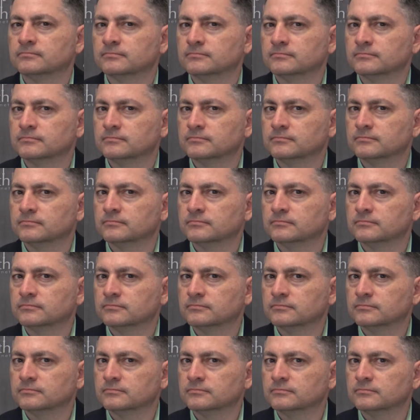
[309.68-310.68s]

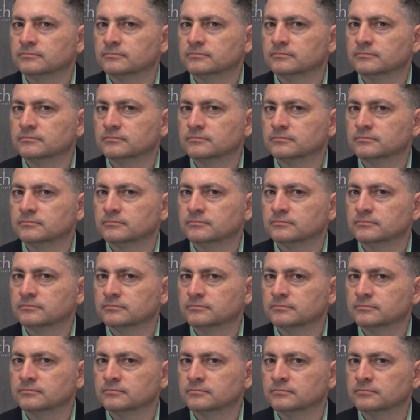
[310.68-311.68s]

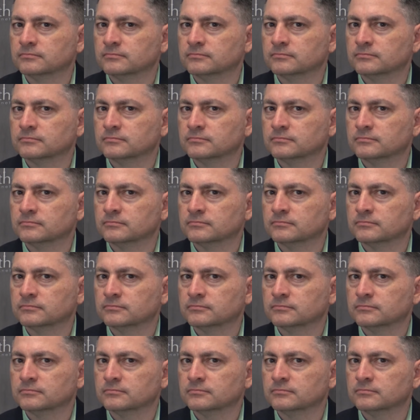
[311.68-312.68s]

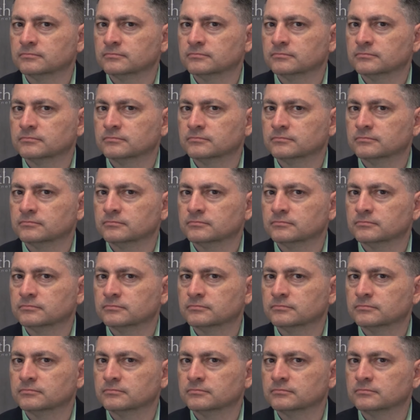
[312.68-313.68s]

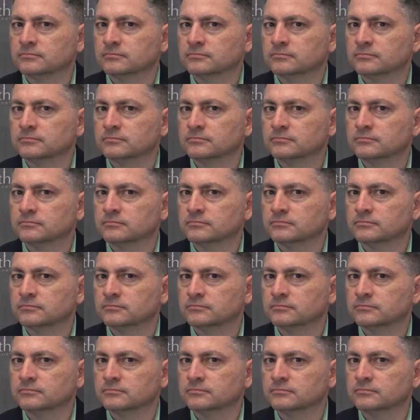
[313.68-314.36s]
(silent)